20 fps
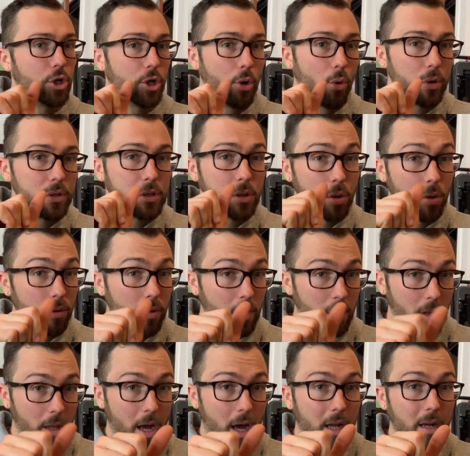You're going to learn a
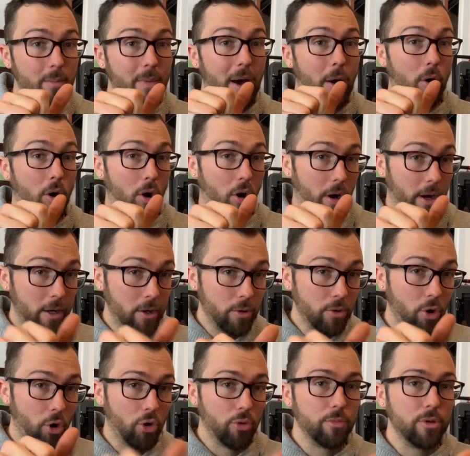lot about
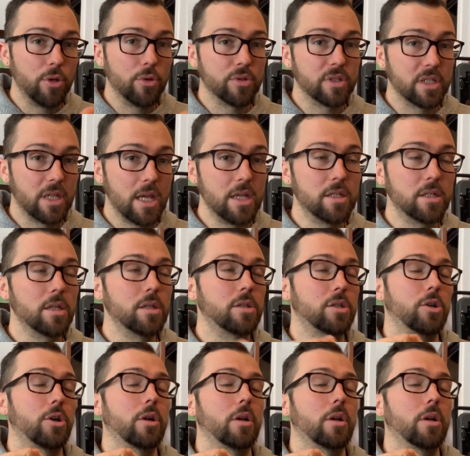iron homeostasis.